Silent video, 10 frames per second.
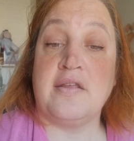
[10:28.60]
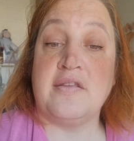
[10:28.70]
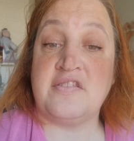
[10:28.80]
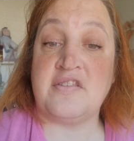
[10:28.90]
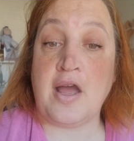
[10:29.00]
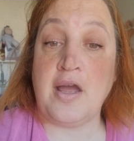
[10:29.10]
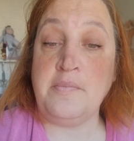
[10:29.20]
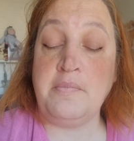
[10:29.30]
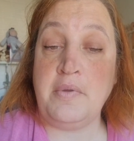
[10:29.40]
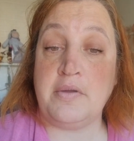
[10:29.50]

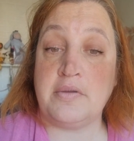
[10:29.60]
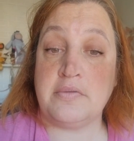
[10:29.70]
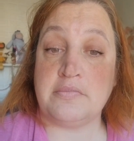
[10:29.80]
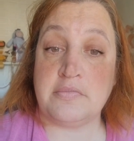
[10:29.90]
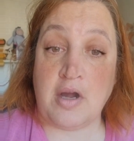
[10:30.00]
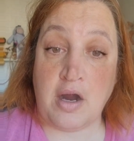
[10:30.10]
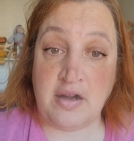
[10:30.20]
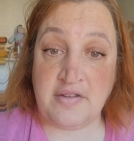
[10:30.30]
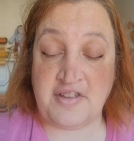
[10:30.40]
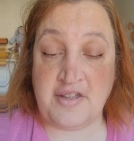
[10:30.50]
Some
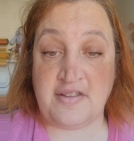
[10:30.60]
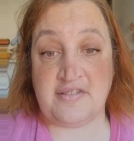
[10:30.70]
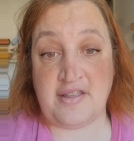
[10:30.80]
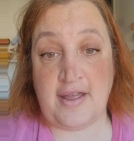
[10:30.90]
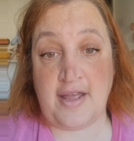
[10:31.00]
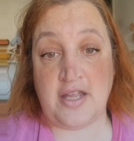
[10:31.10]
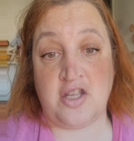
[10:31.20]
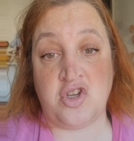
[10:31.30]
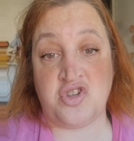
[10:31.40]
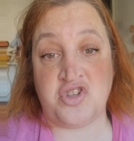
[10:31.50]
artists say
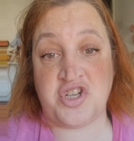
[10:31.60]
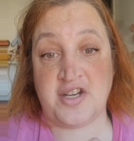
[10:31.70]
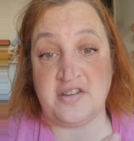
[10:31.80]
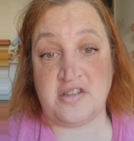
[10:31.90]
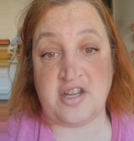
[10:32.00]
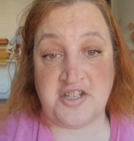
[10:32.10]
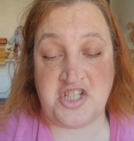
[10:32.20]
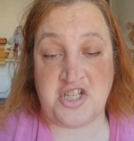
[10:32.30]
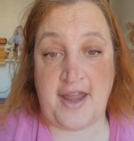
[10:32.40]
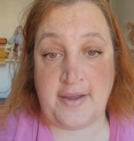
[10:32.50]
you shouldn't
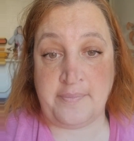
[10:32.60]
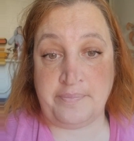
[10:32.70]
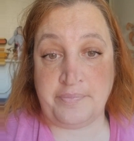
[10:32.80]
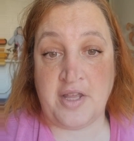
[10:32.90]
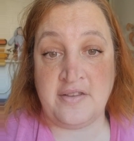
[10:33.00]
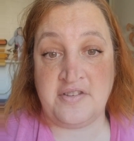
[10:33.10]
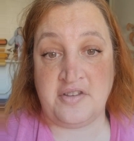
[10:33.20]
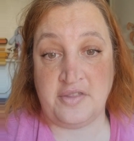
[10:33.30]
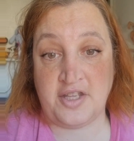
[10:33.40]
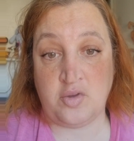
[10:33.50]
touch them
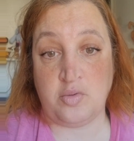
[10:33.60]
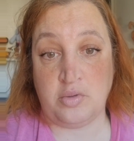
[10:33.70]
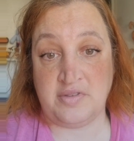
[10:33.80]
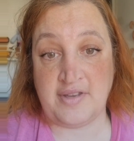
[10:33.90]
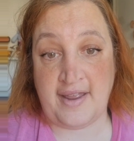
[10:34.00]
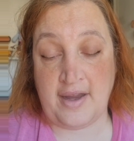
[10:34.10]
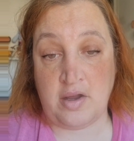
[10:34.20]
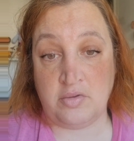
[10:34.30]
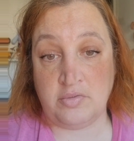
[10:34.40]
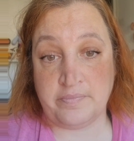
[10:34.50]
until they cool
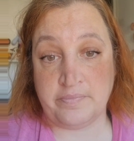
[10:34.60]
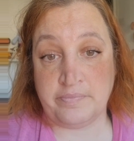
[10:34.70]
down.